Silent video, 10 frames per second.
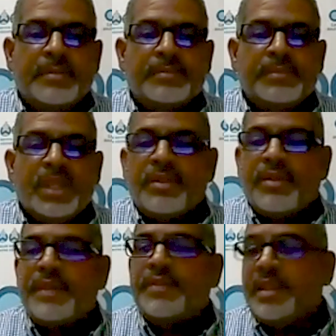not great
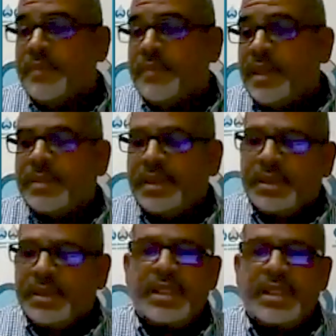for the environment,
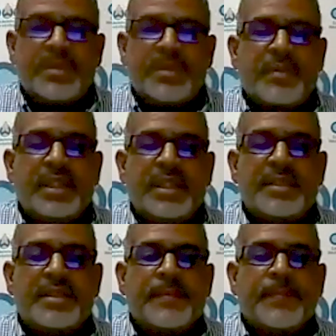but it is what it
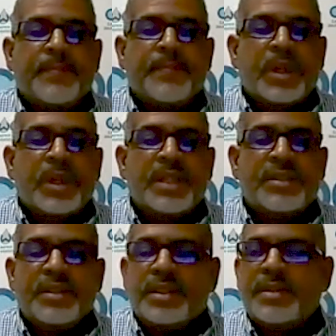is to
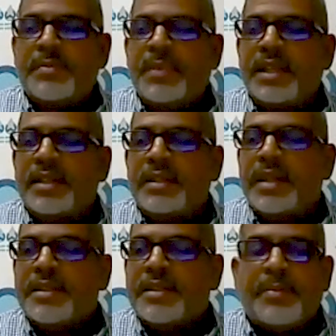just make a
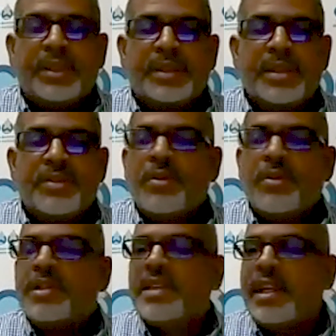separate control
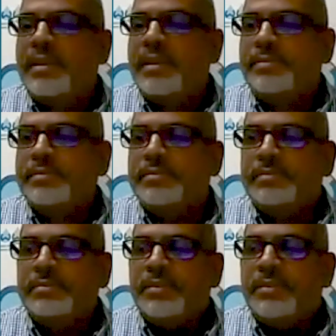cell,
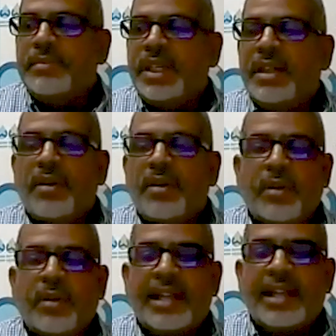dig a hole
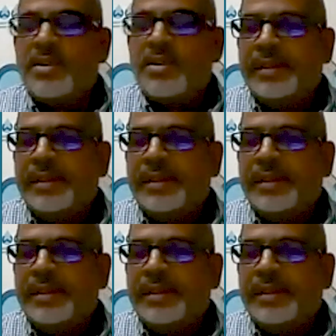elsewhere,